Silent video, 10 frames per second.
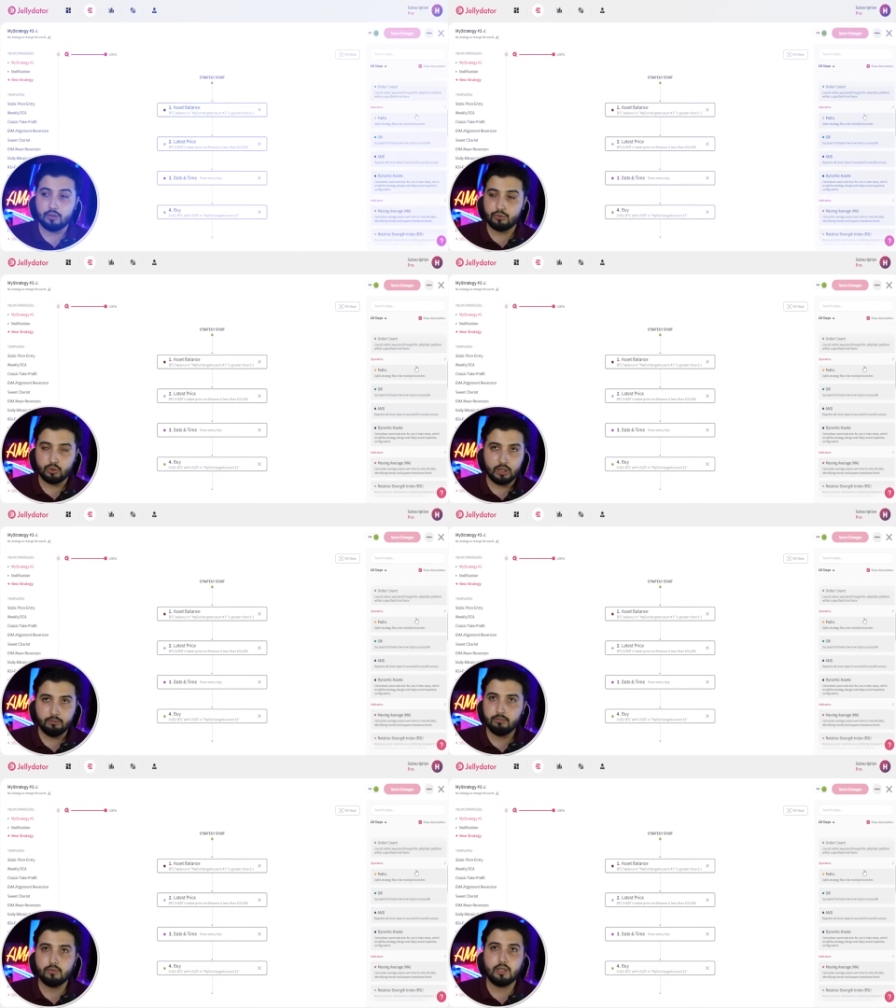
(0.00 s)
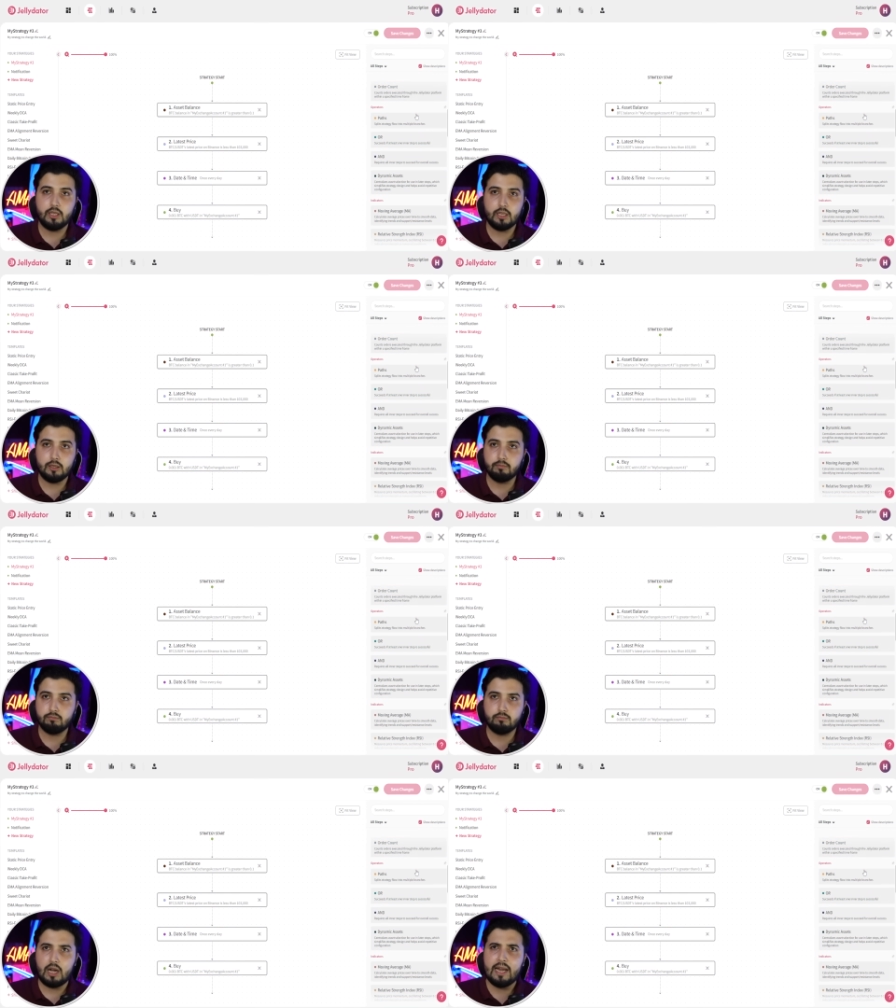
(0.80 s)
If you are a
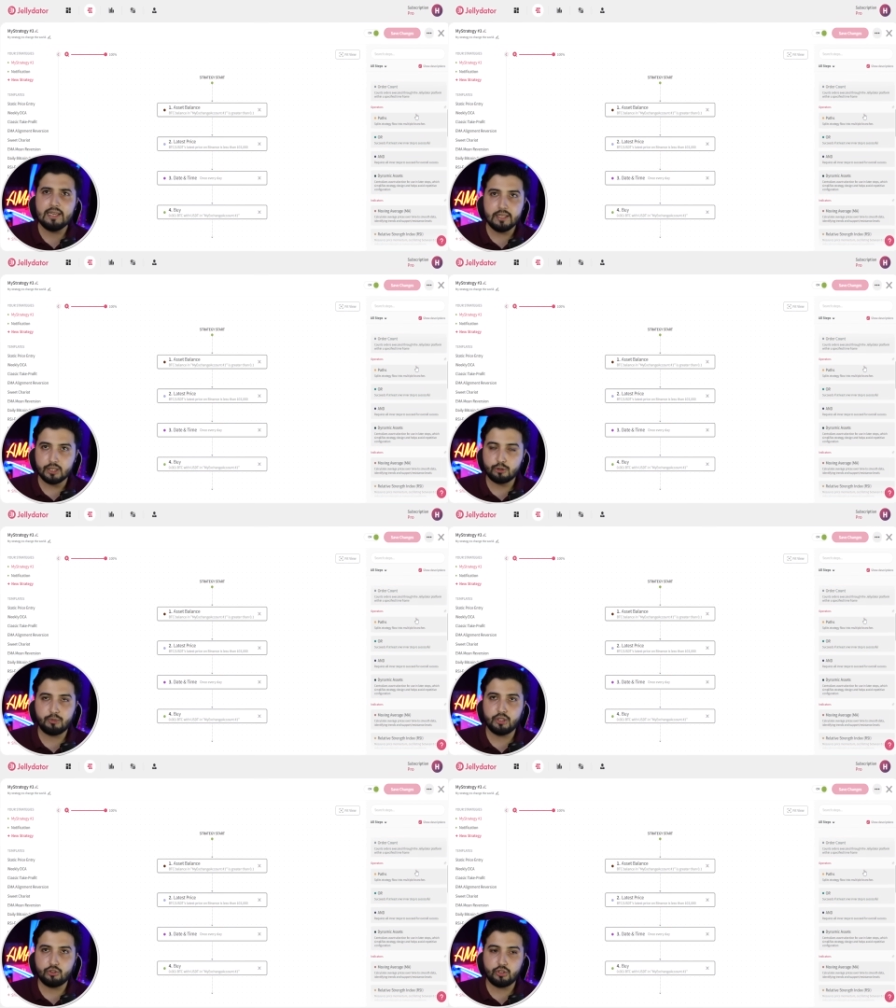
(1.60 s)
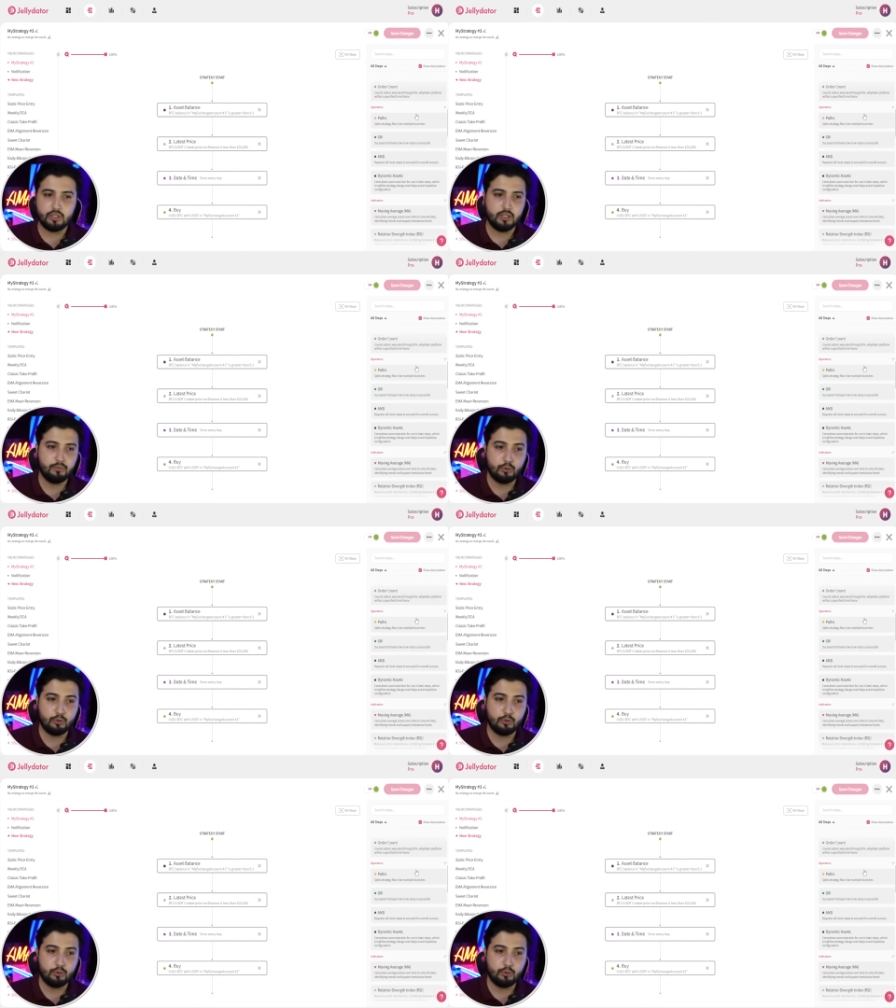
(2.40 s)
highly experienced trader,